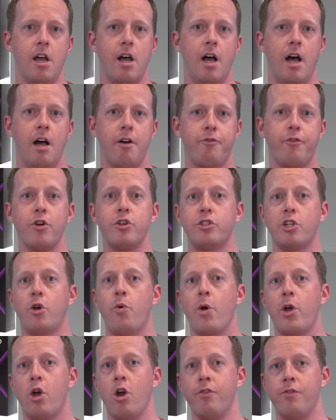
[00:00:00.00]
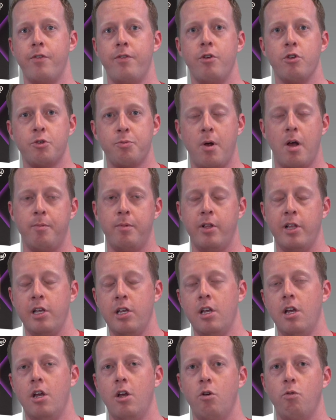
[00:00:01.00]
Uh, first, a quick overview is
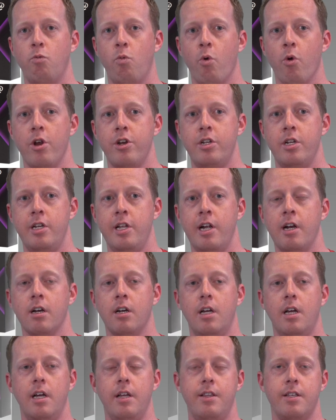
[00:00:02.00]
probably warranted here.